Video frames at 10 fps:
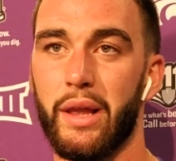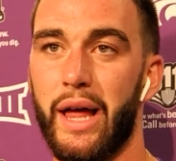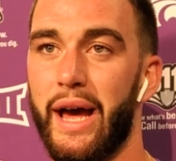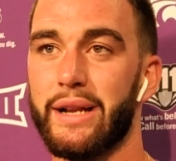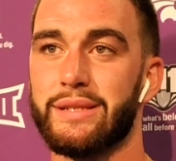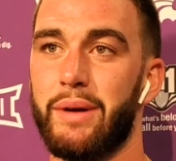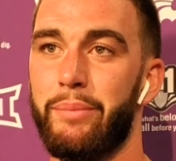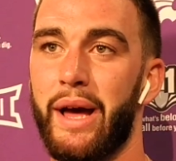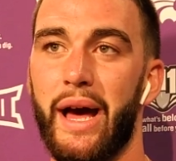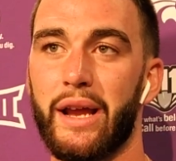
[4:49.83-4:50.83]
lats, my
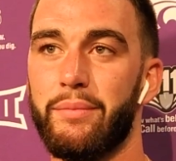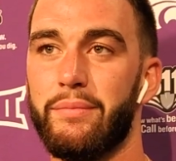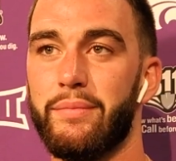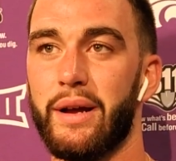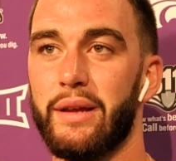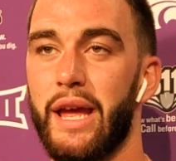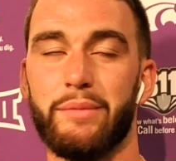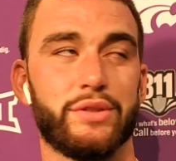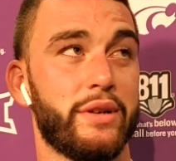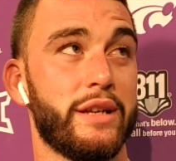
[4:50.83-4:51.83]
back, my
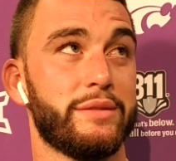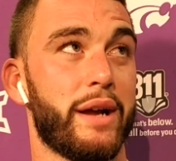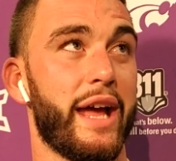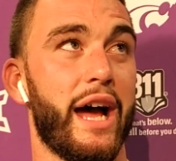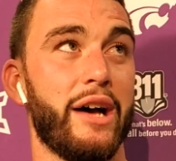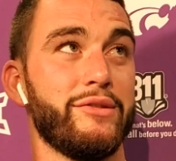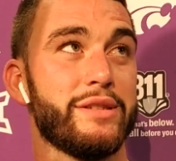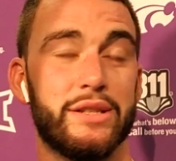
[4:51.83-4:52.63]
hamstrings, my calves.